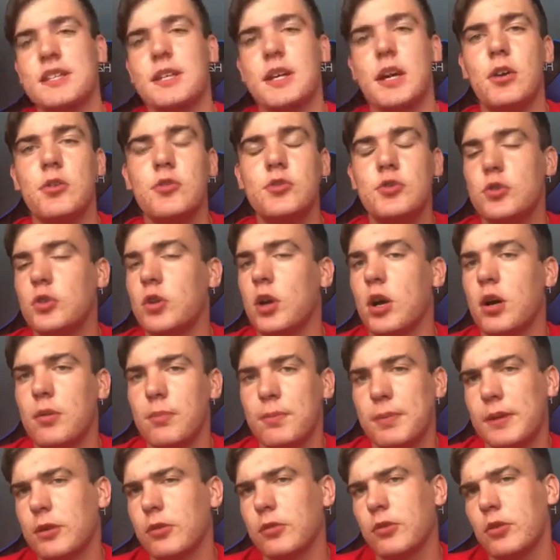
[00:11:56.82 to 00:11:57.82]
code, you
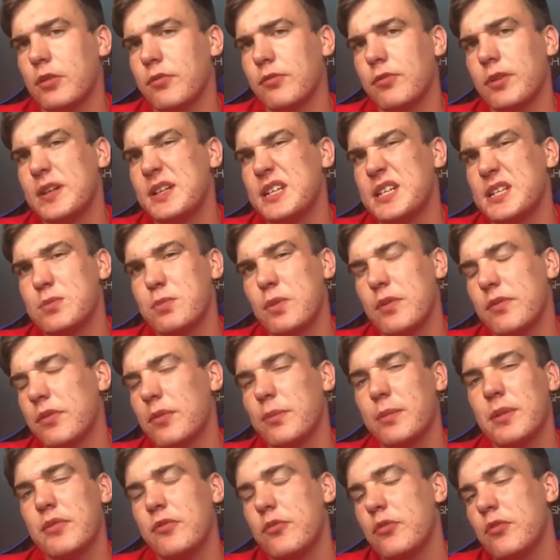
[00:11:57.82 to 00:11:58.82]
can't play online friendlies with
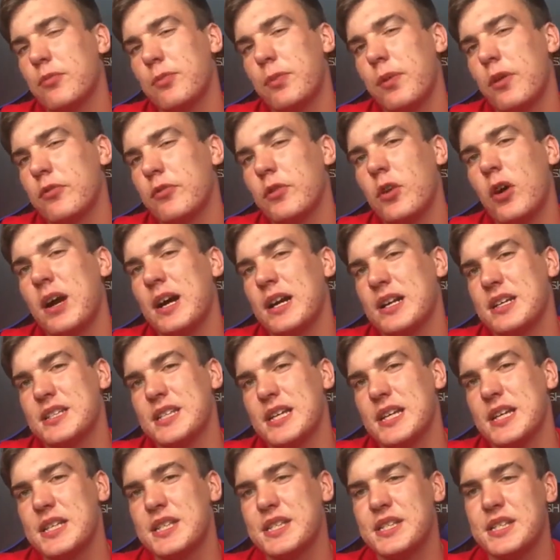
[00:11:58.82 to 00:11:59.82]
them if you've both got
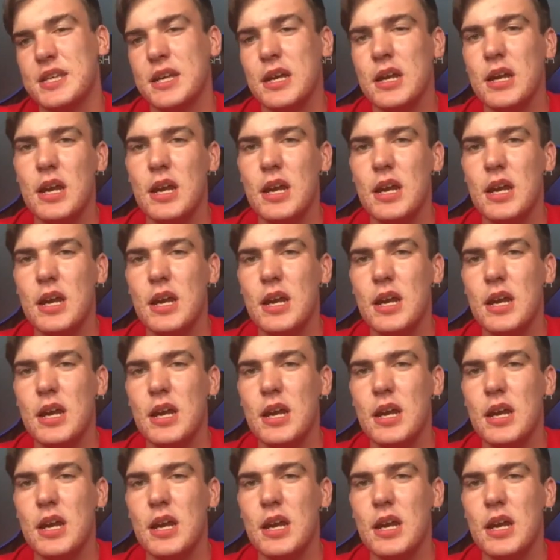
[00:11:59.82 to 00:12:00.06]
access.